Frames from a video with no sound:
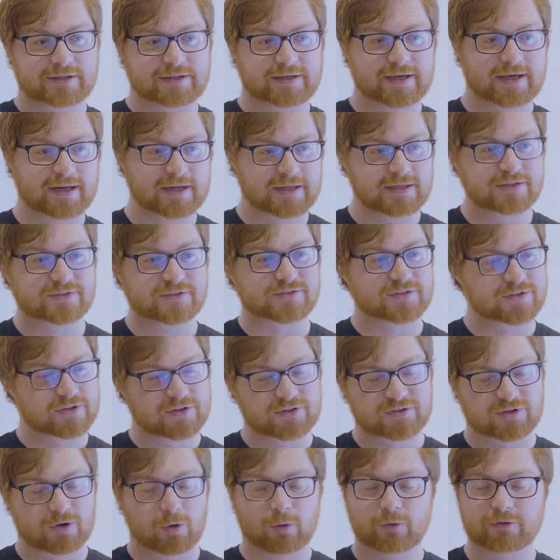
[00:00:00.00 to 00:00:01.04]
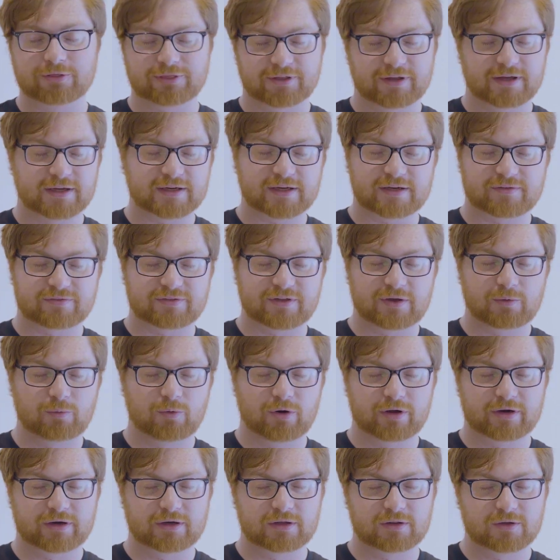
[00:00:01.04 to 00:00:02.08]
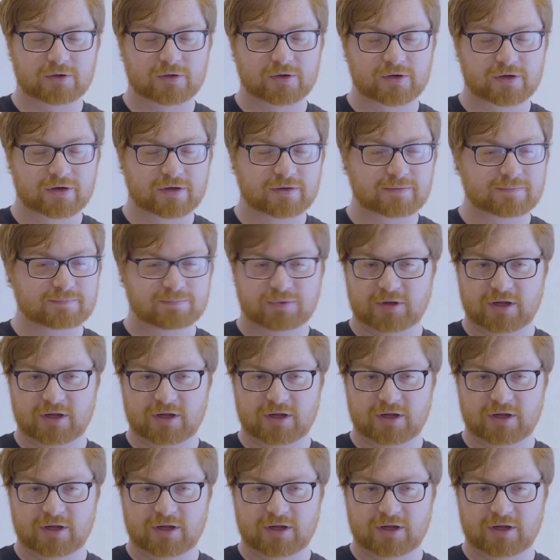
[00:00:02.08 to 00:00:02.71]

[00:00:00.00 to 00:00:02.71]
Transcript: get into this whole thing, if they wanted to learn